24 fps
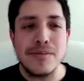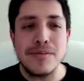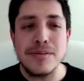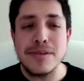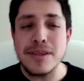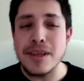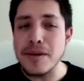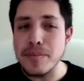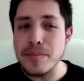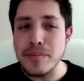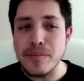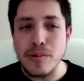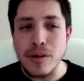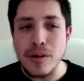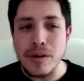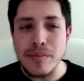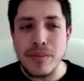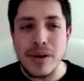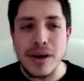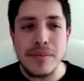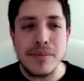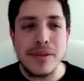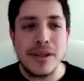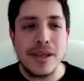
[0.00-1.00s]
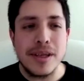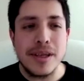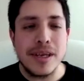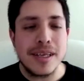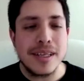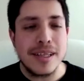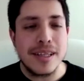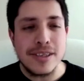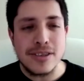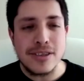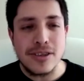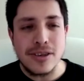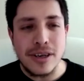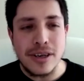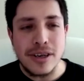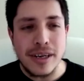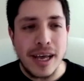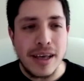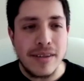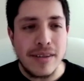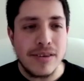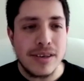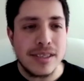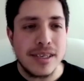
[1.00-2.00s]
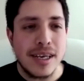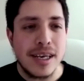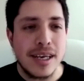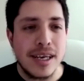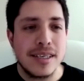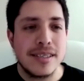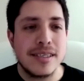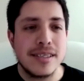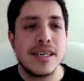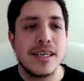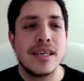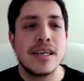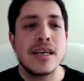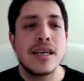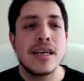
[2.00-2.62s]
They went public. They started advertising.